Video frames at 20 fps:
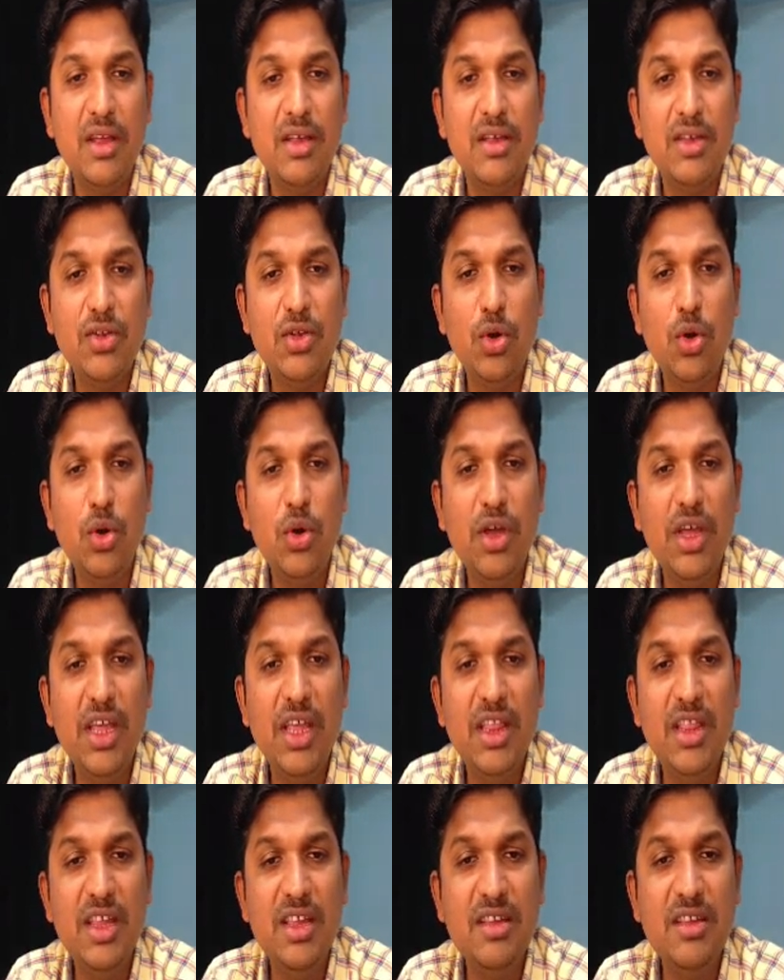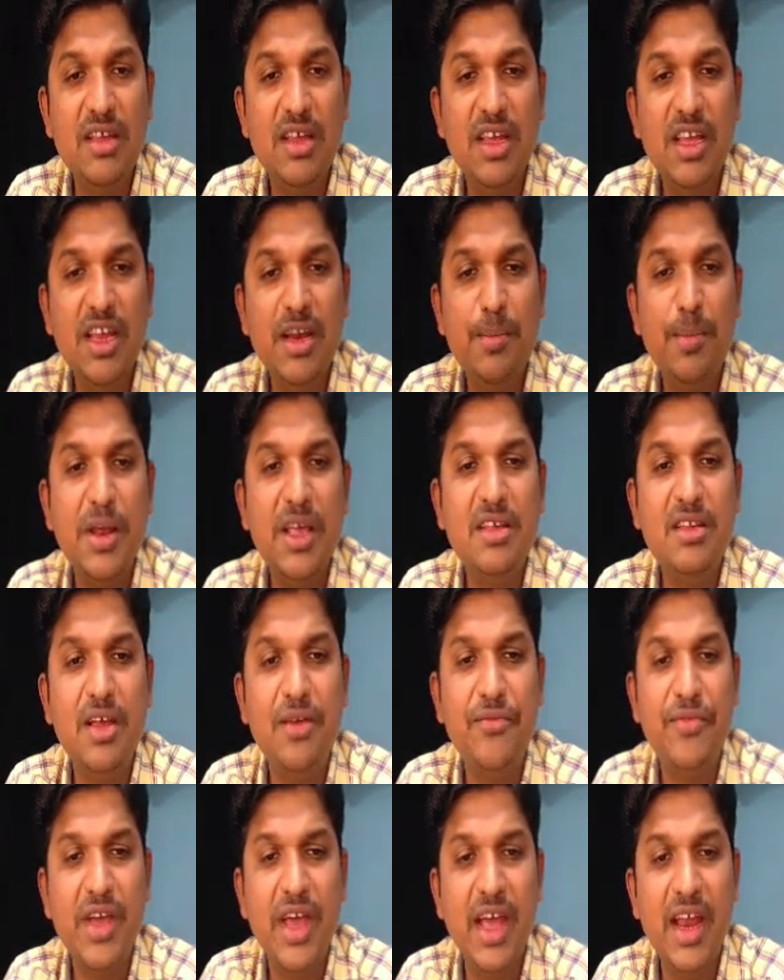So in this, in place
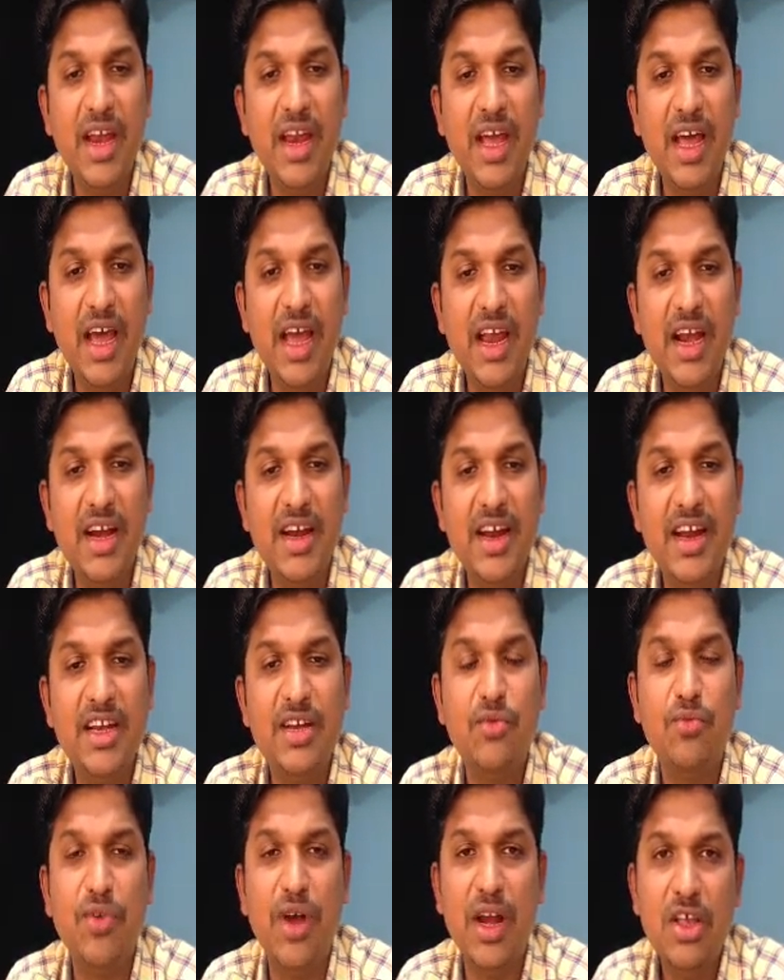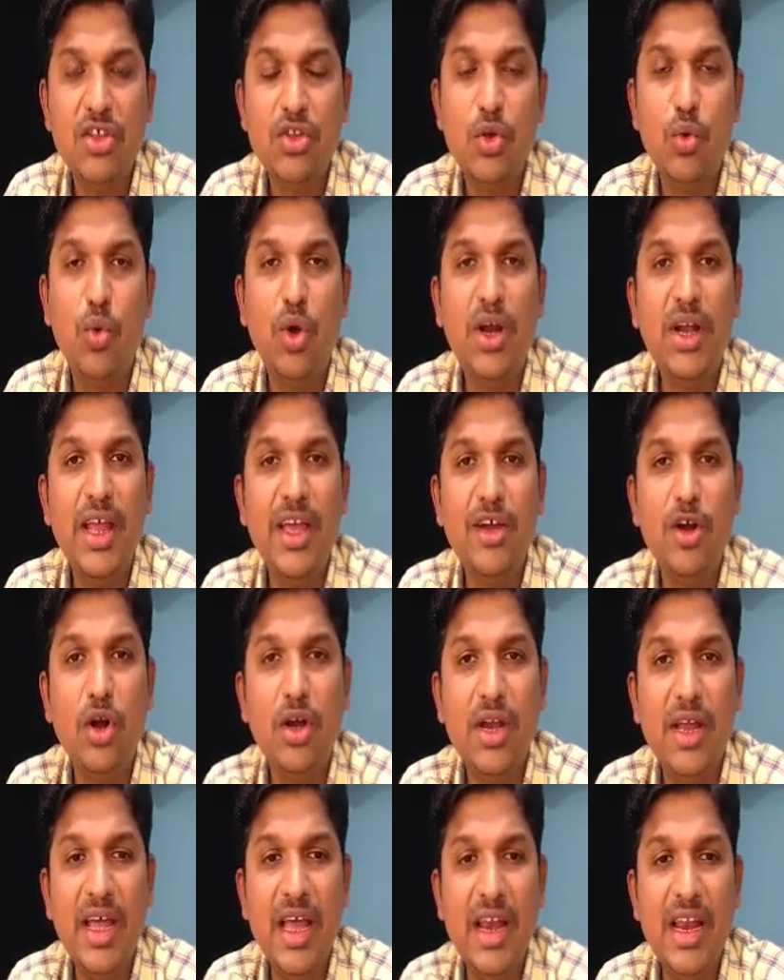of n, I'll write 1. So what I
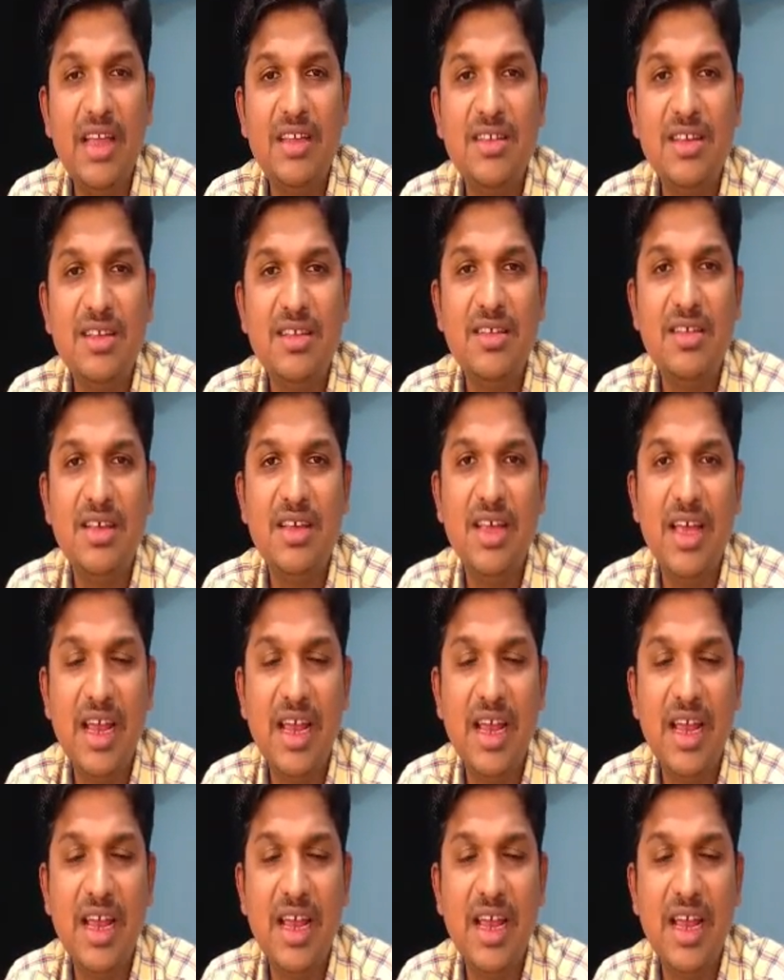got LHS?